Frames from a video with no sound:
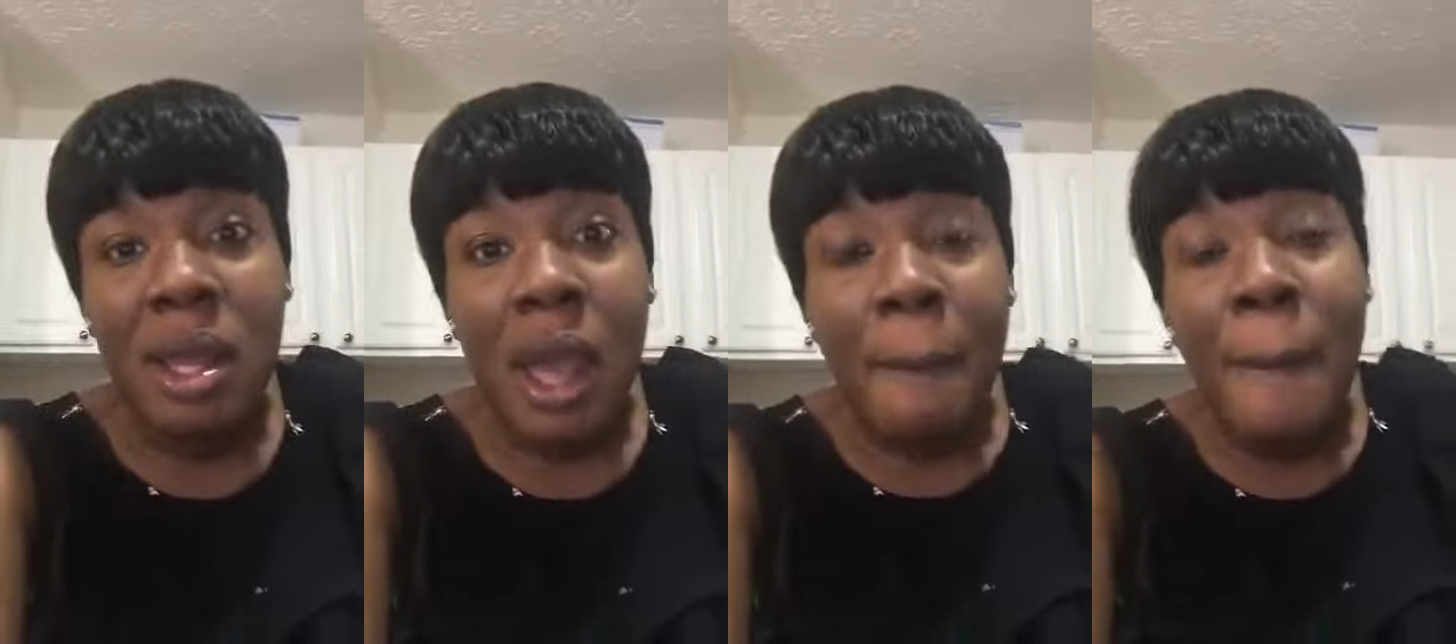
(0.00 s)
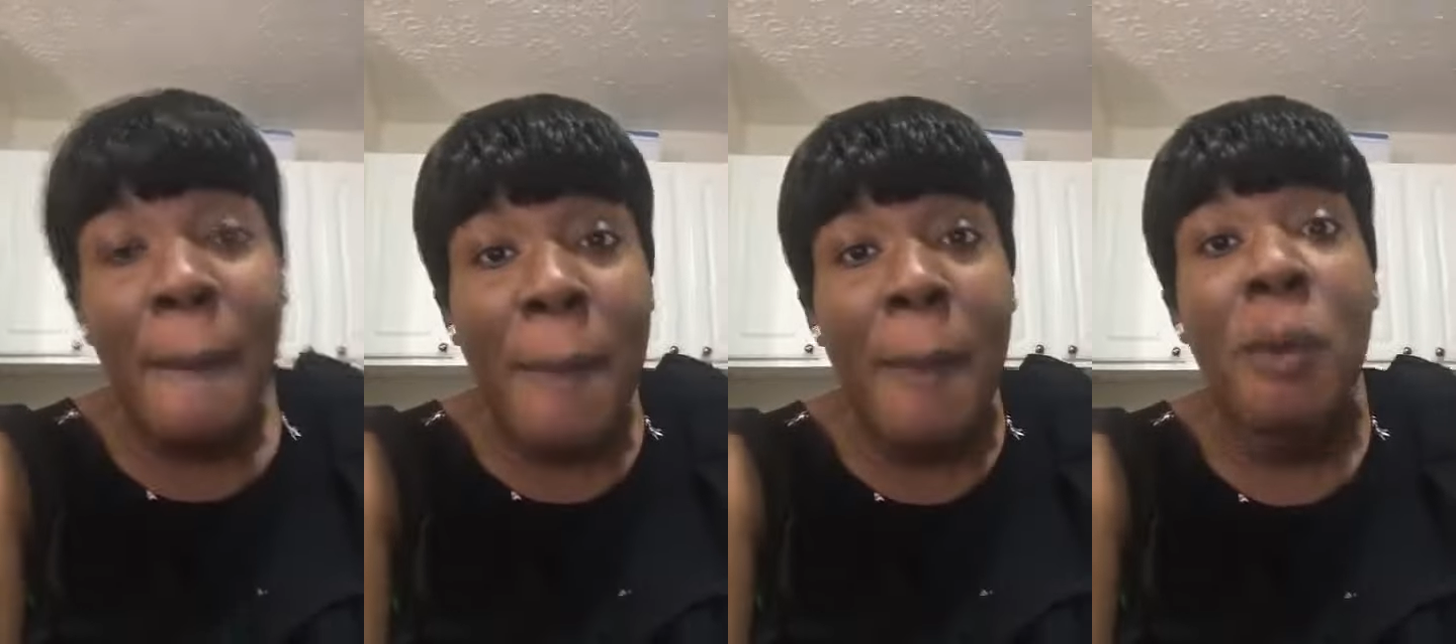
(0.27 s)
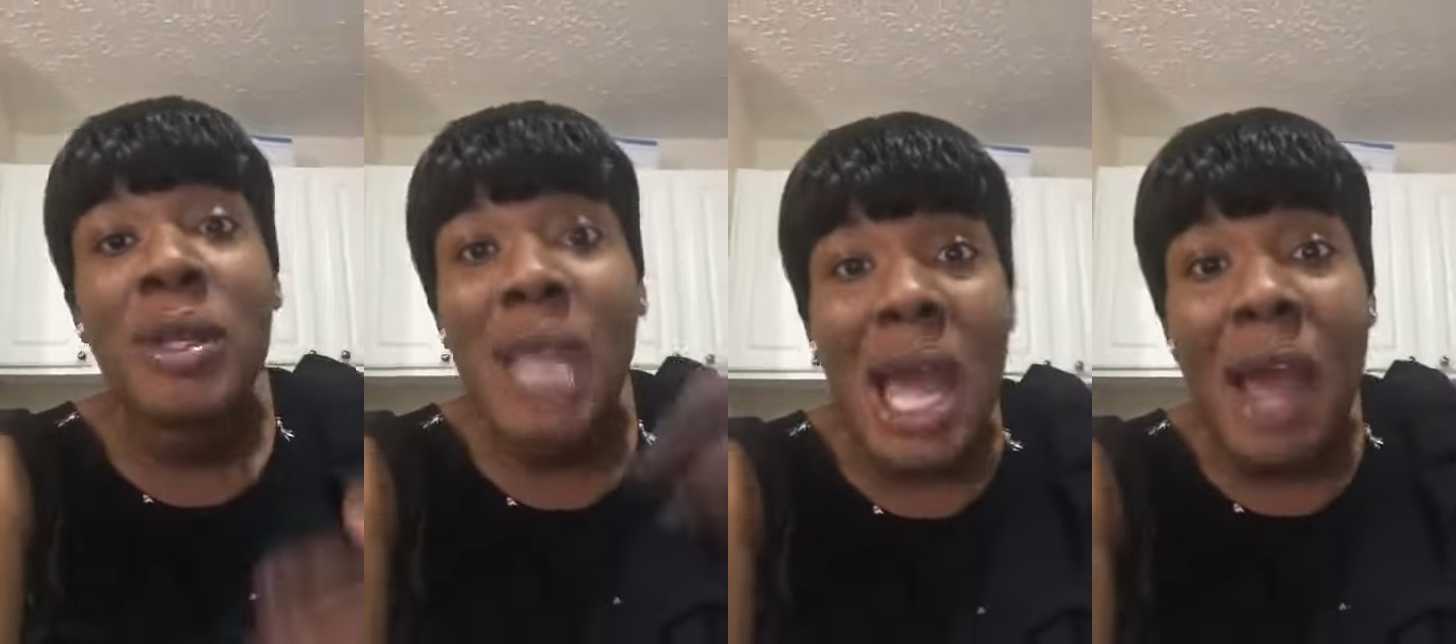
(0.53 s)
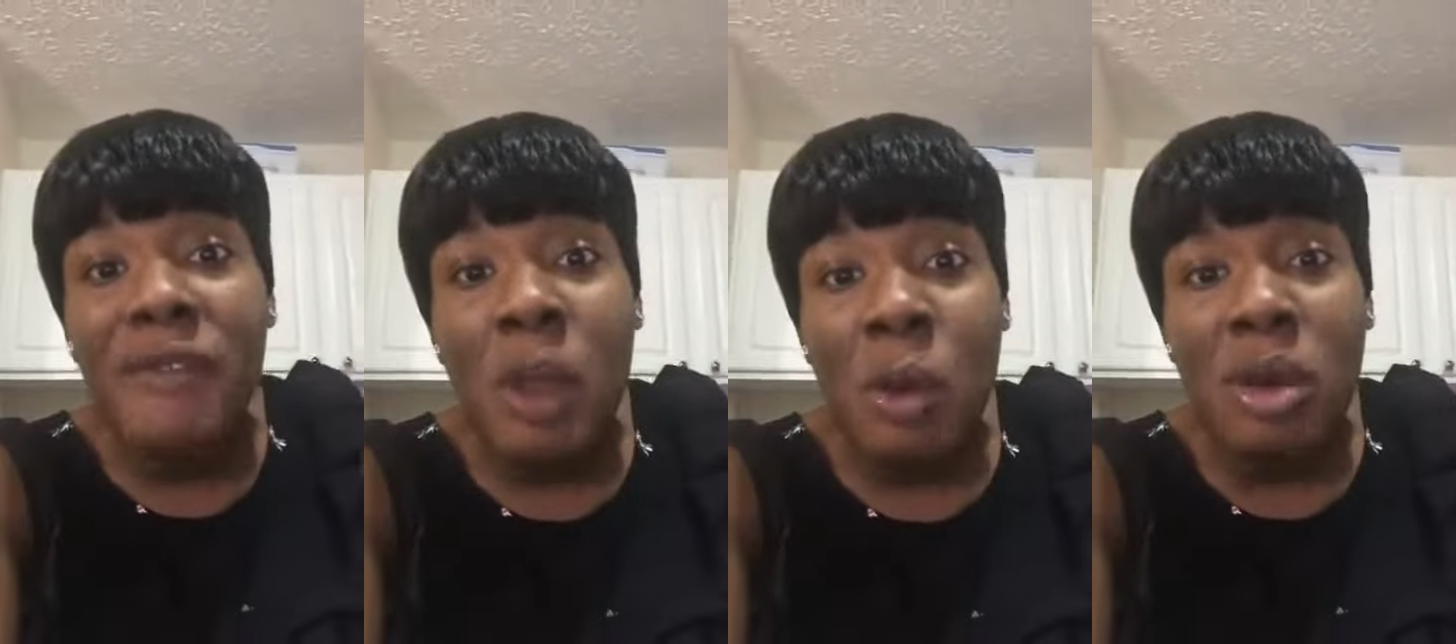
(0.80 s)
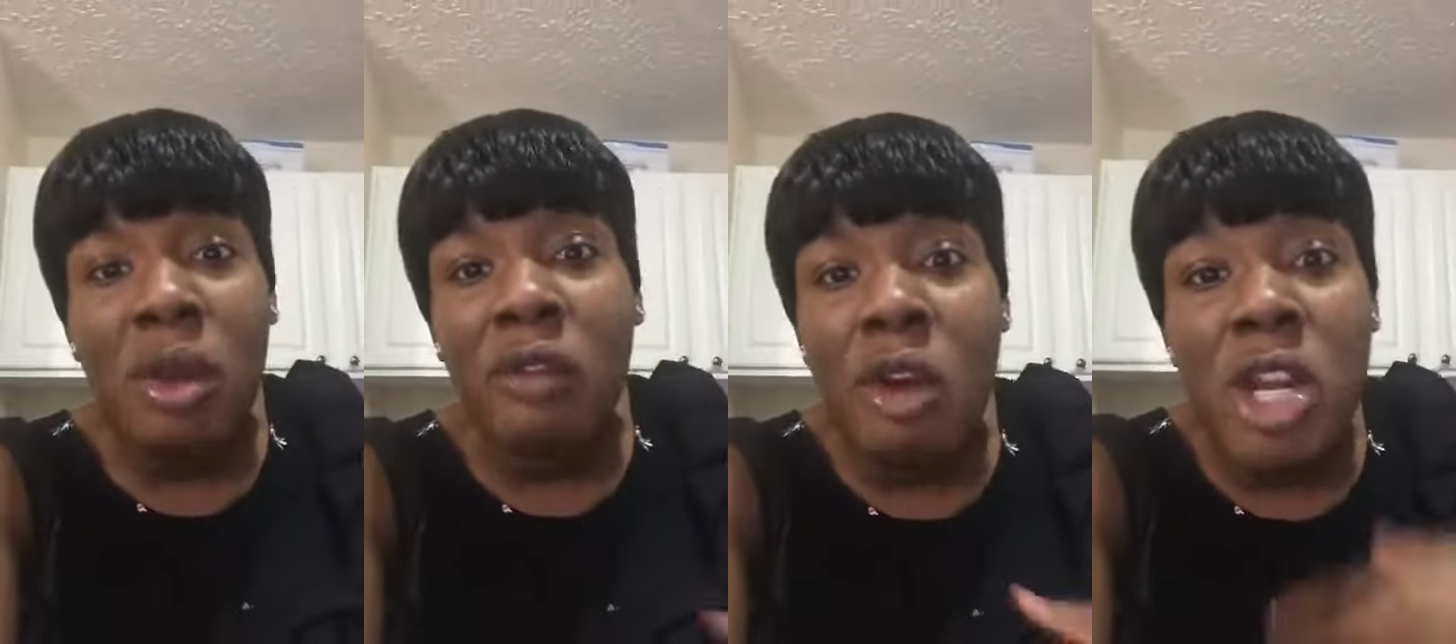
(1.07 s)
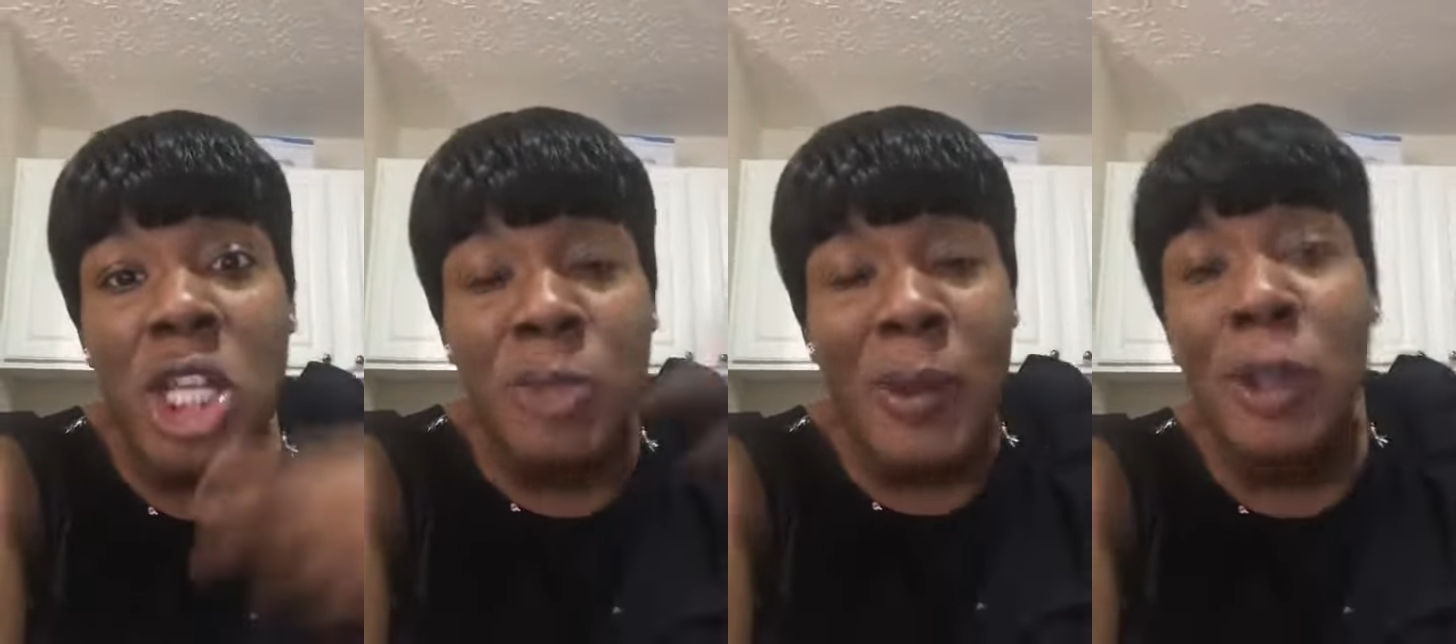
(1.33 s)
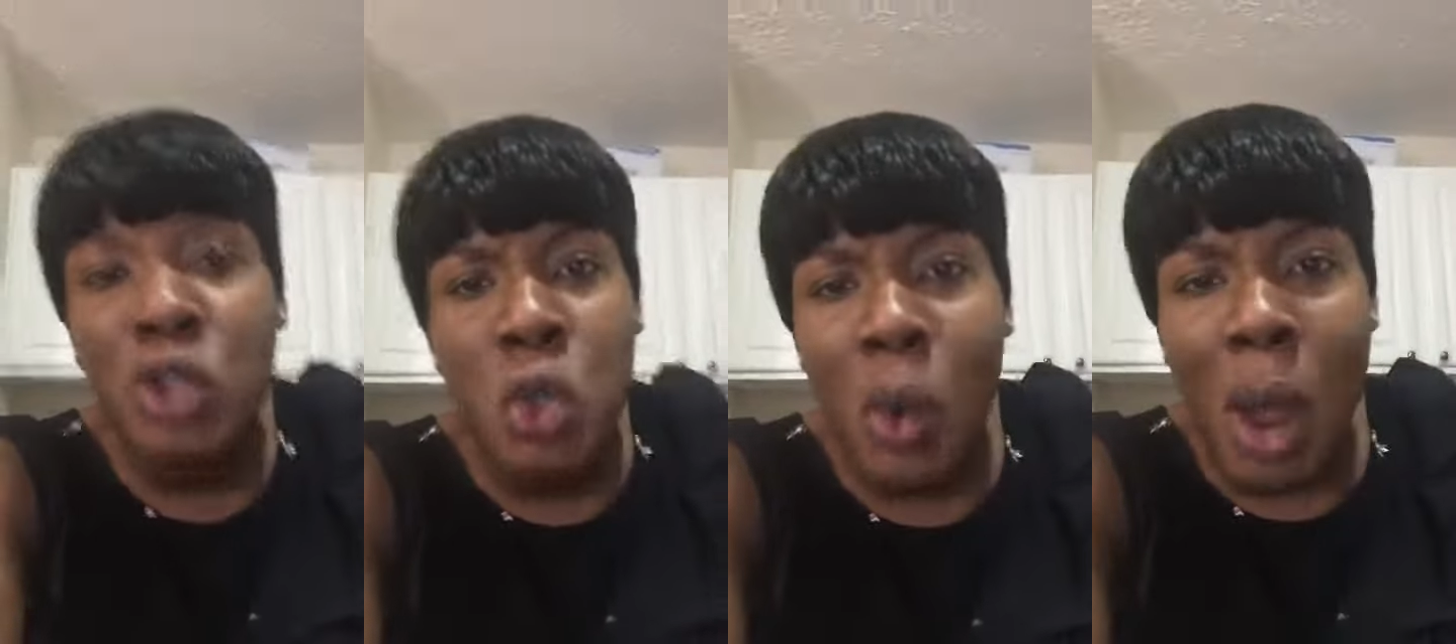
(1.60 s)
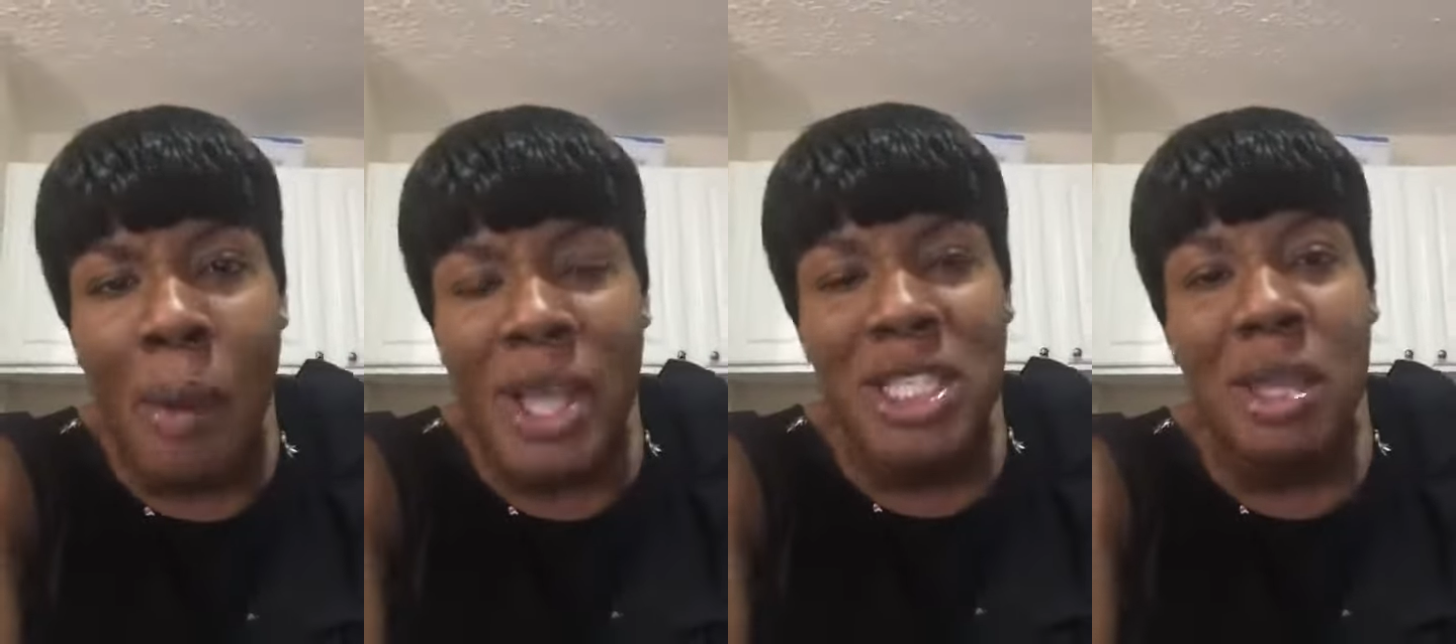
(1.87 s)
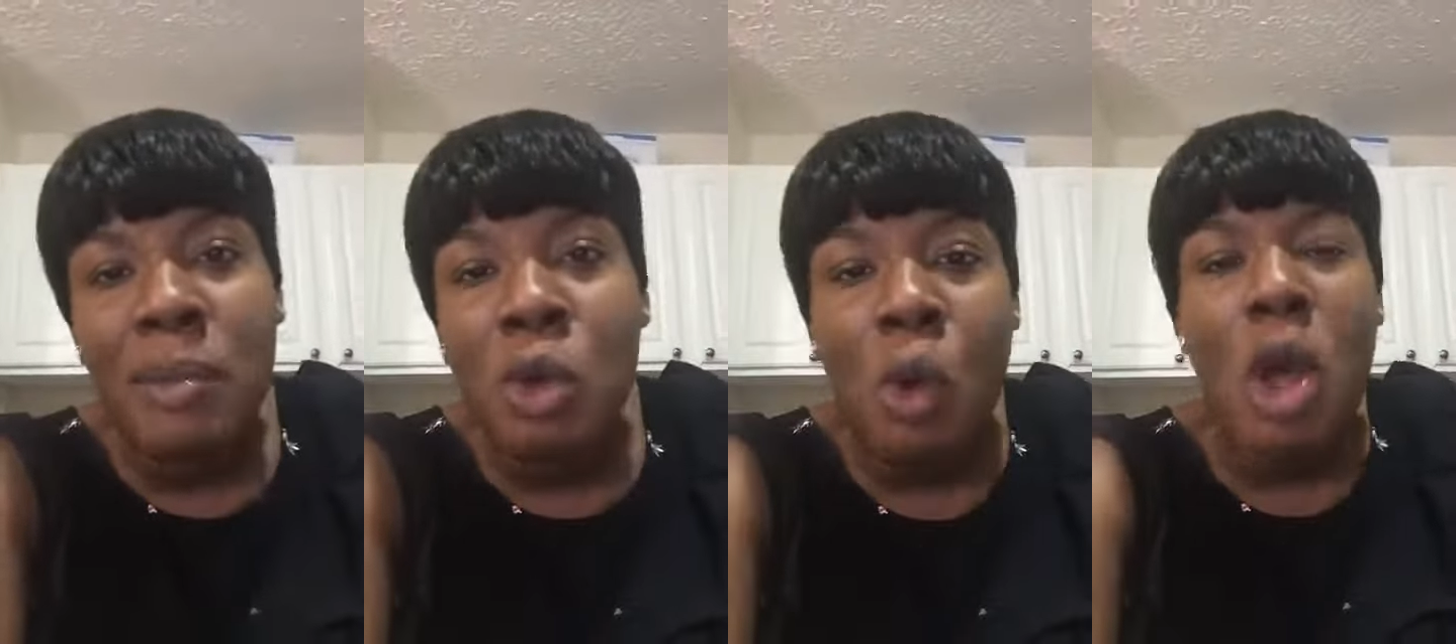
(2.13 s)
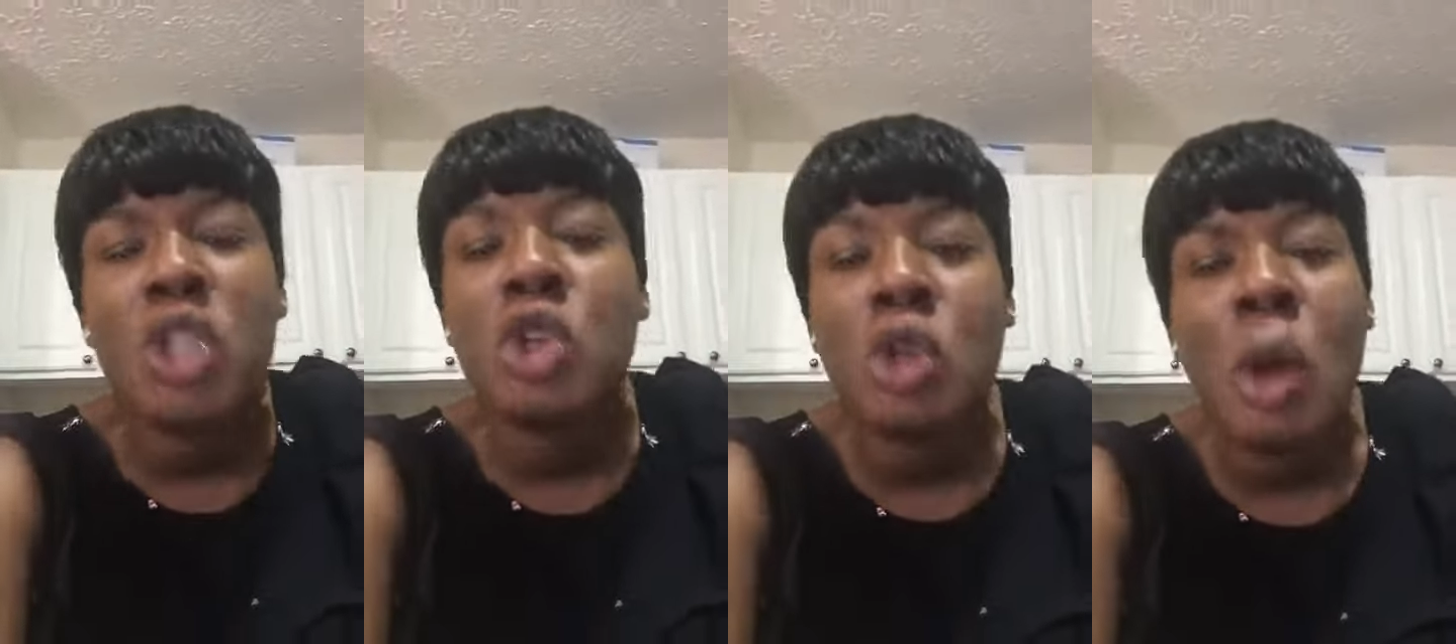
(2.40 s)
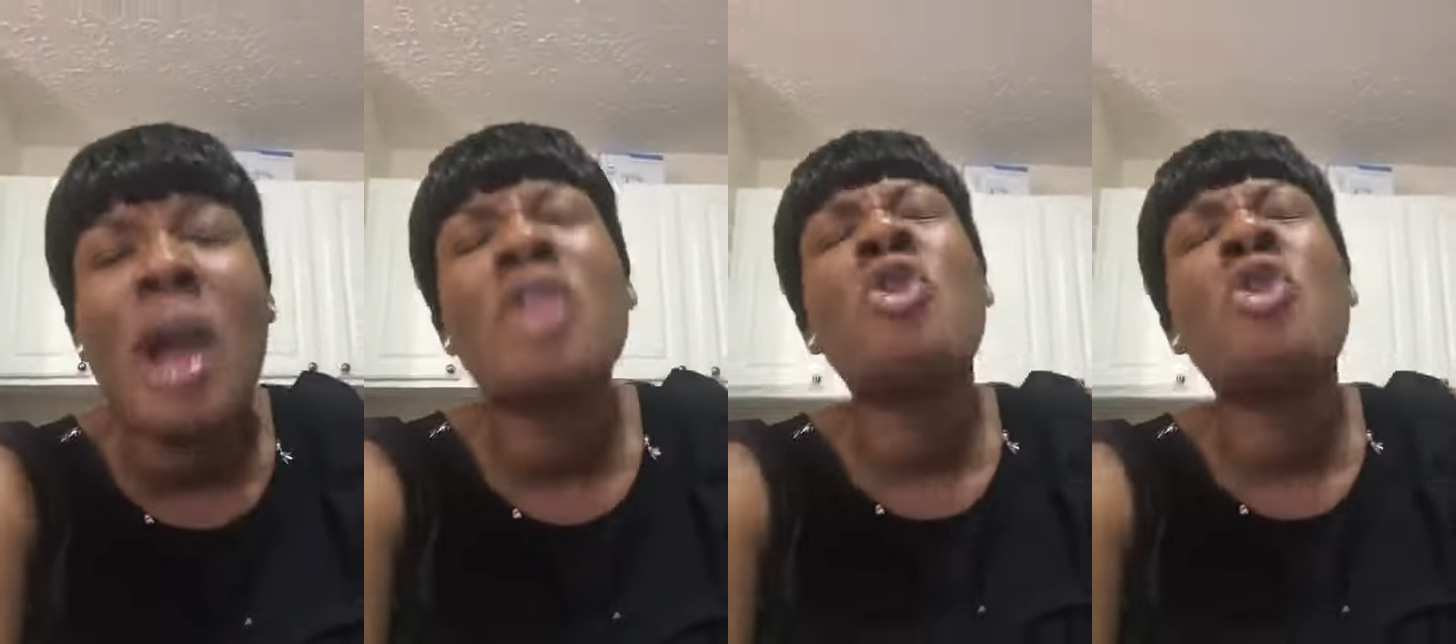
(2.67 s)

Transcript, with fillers: But people that have the word of God, they spend two hours because you know what?